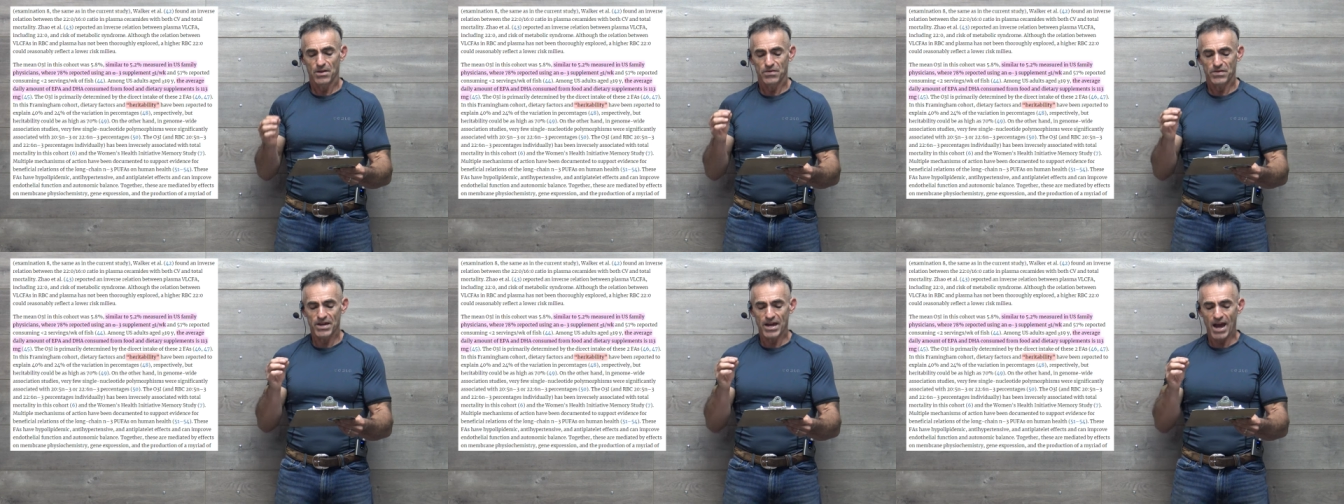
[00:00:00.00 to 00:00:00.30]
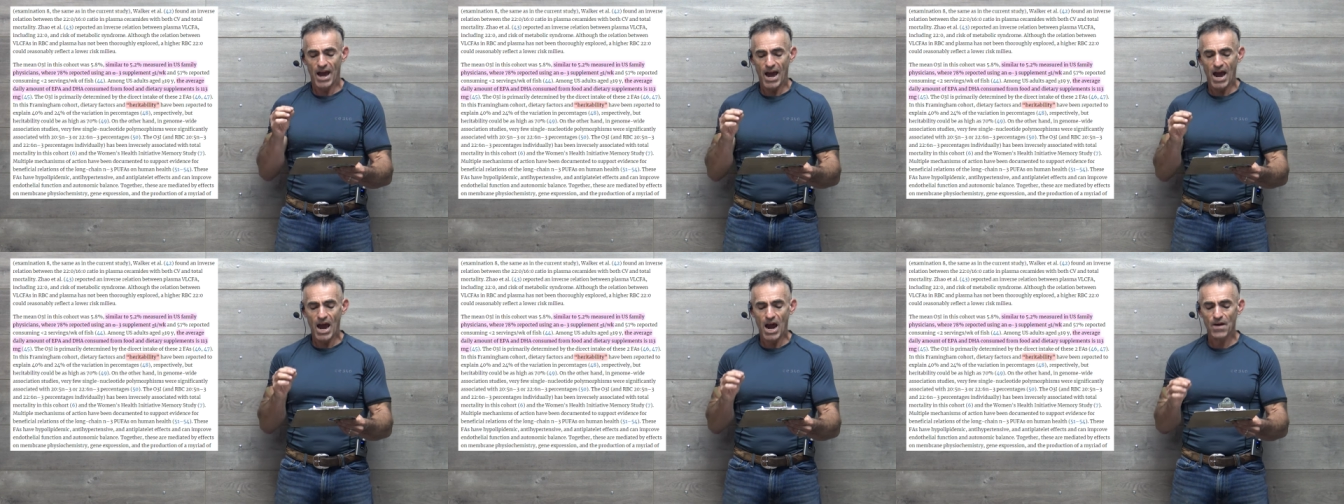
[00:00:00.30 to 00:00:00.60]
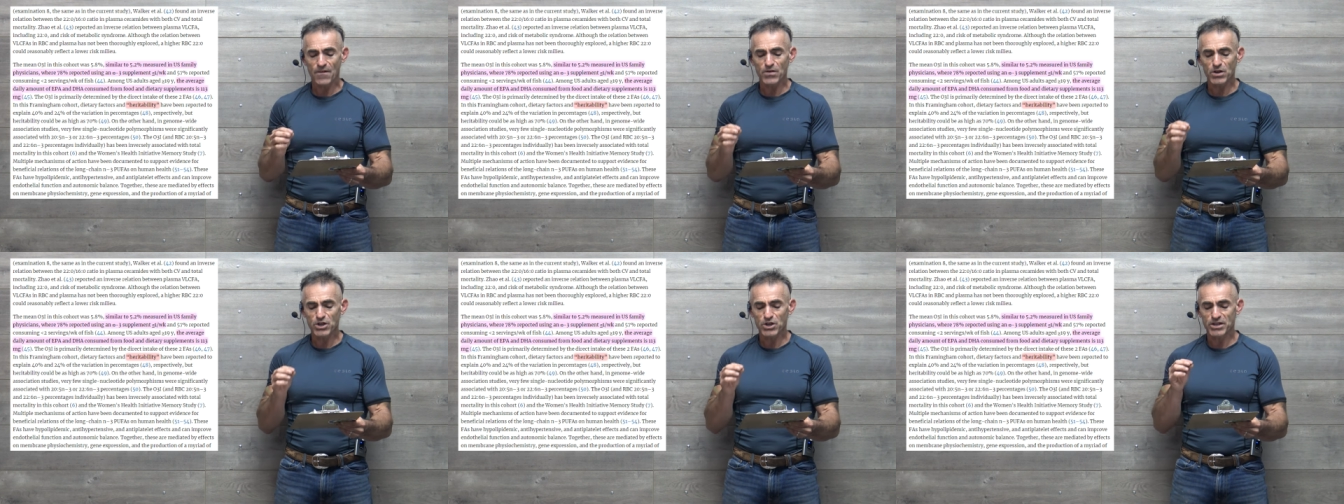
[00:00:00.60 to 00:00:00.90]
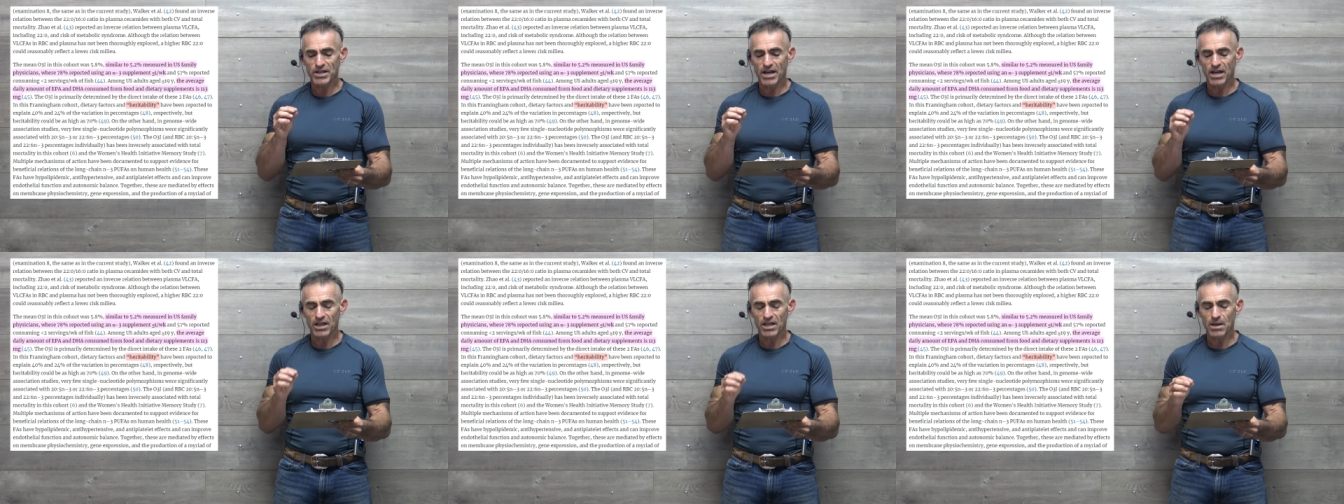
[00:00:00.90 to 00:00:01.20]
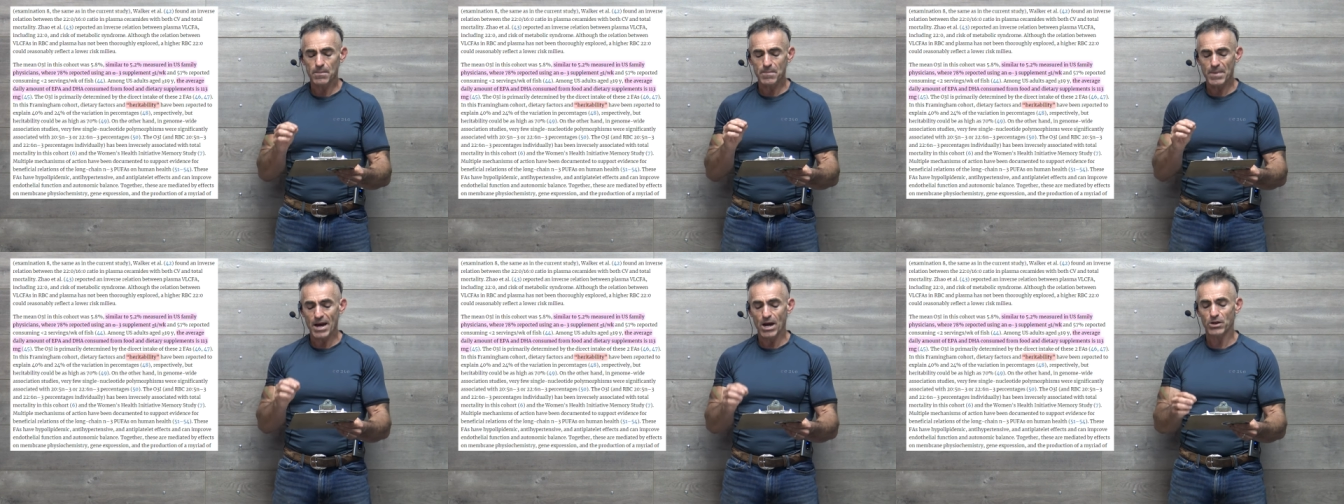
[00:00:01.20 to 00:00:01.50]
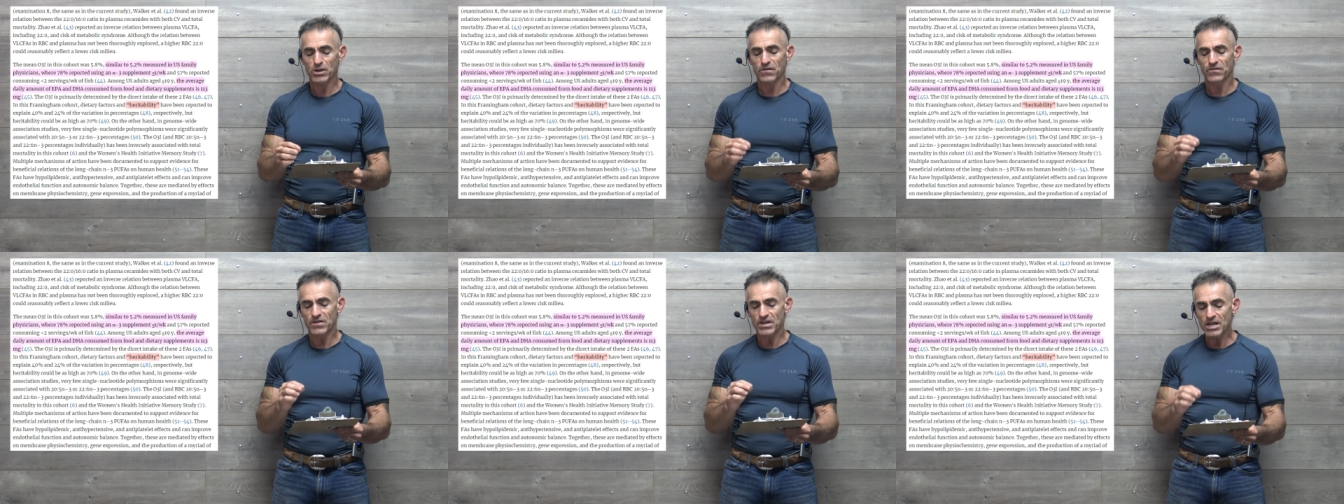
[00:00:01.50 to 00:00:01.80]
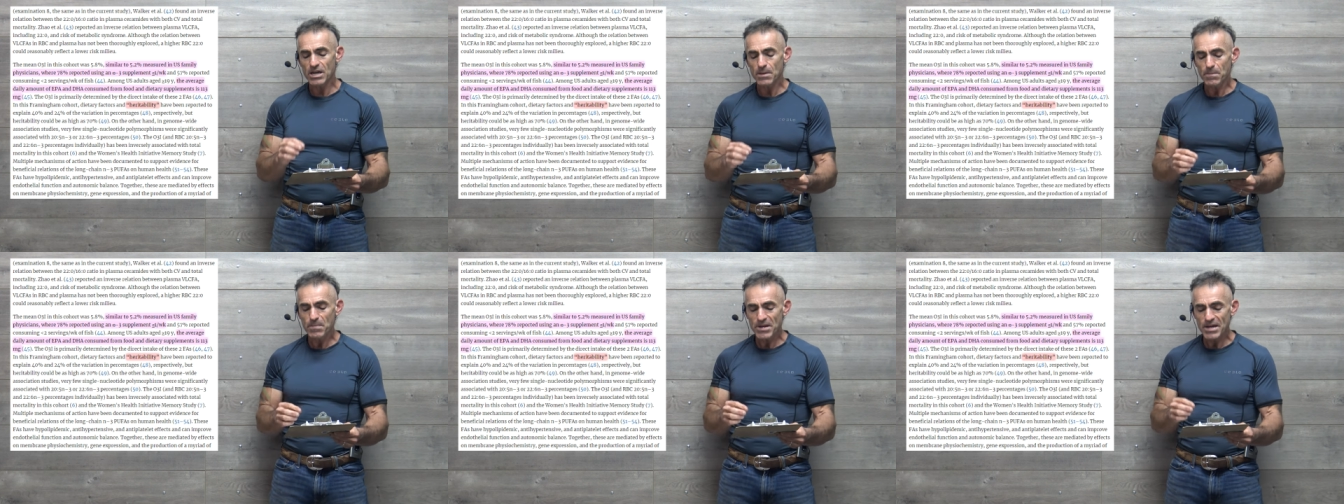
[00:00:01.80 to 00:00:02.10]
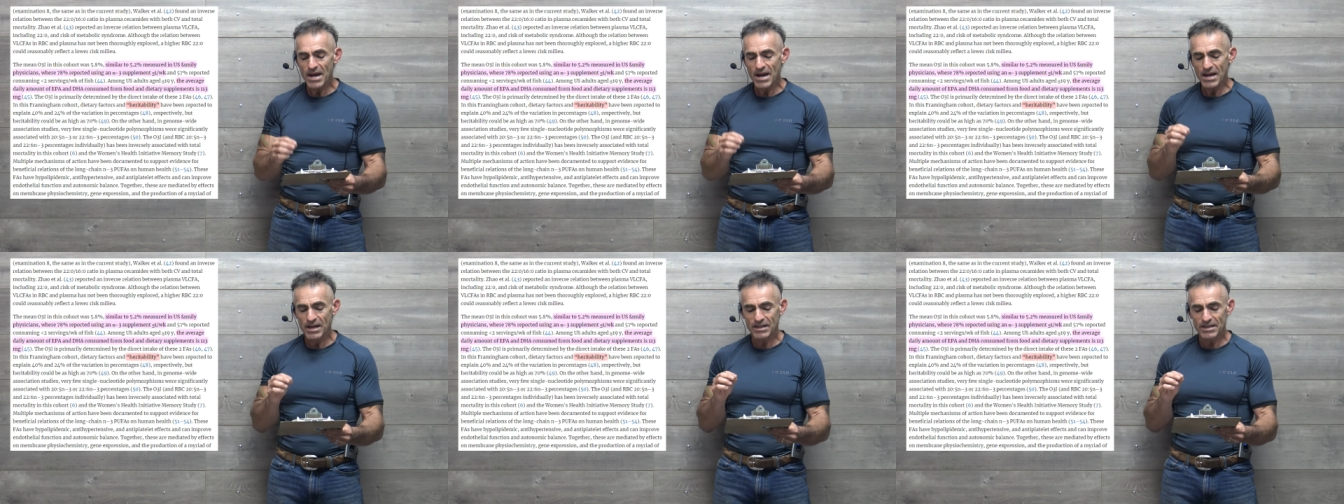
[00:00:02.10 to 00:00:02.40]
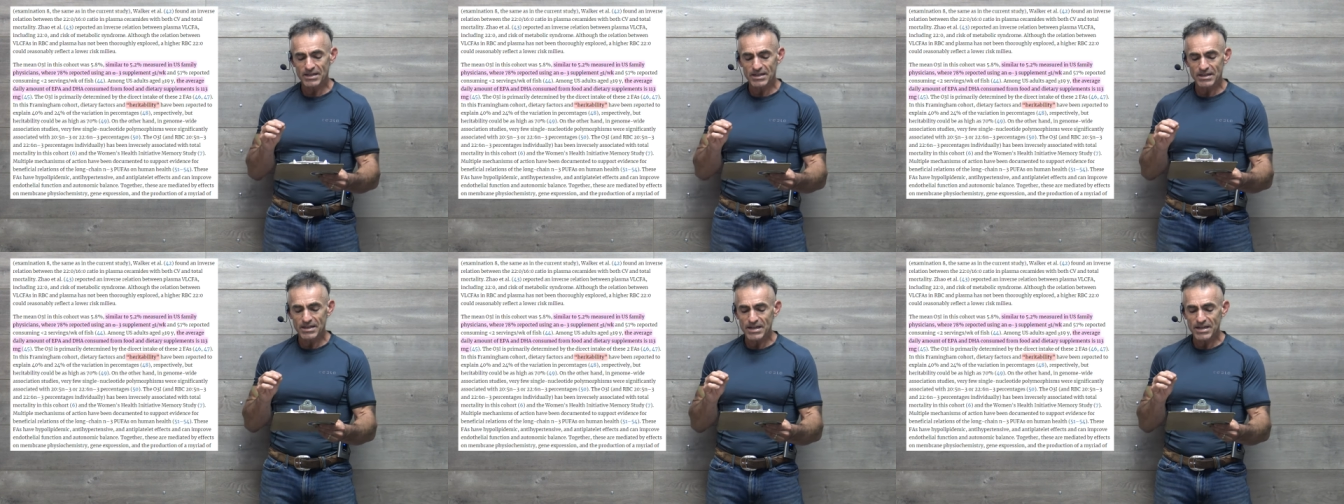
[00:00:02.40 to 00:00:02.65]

the average daily amount of EPA